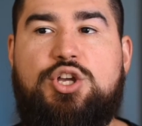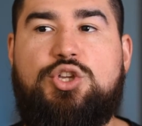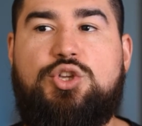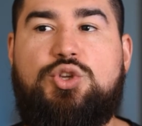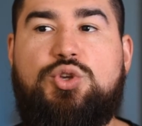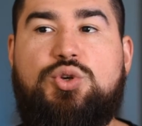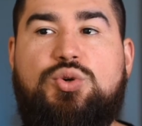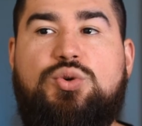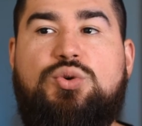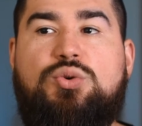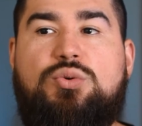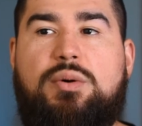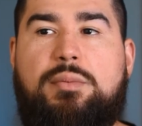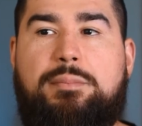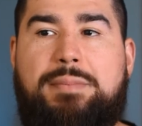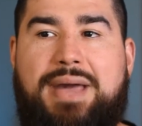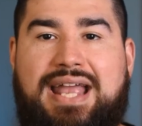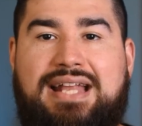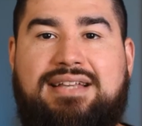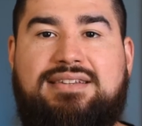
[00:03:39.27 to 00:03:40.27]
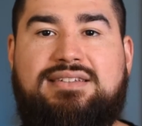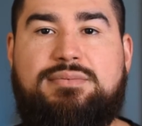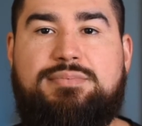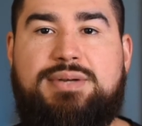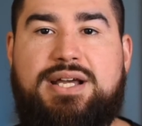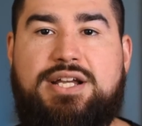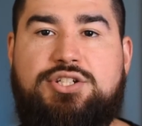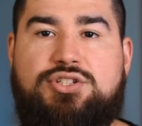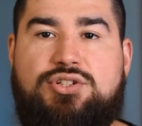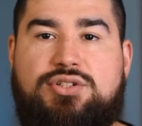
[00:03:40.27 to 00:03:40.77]
you paint the
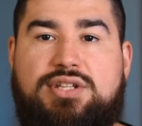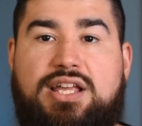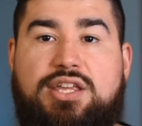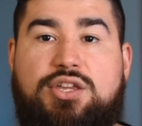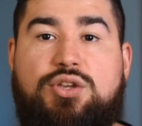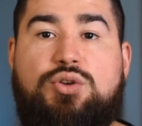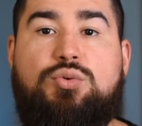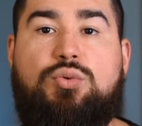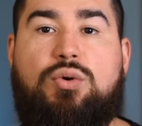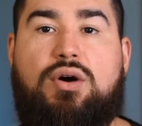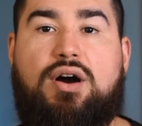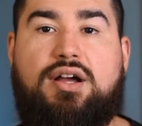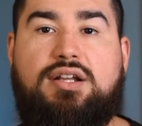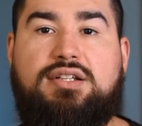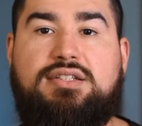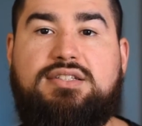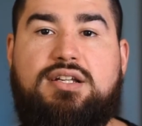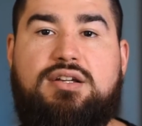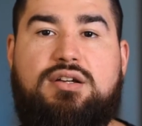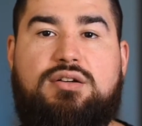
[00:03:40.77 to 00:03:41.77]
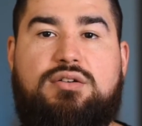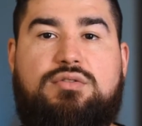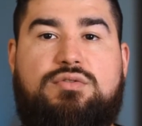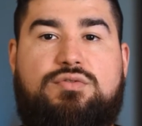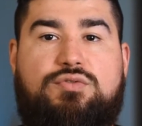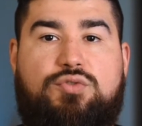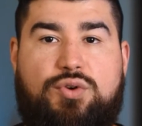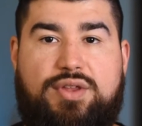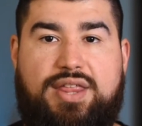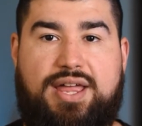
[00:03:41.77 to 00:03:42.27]
picture that you want
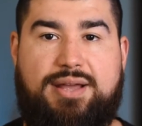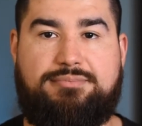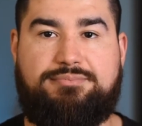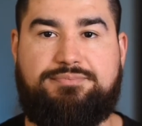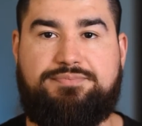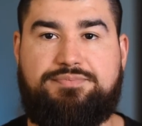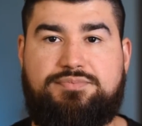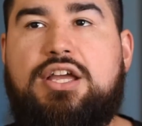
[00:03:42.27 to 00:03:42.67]
for them.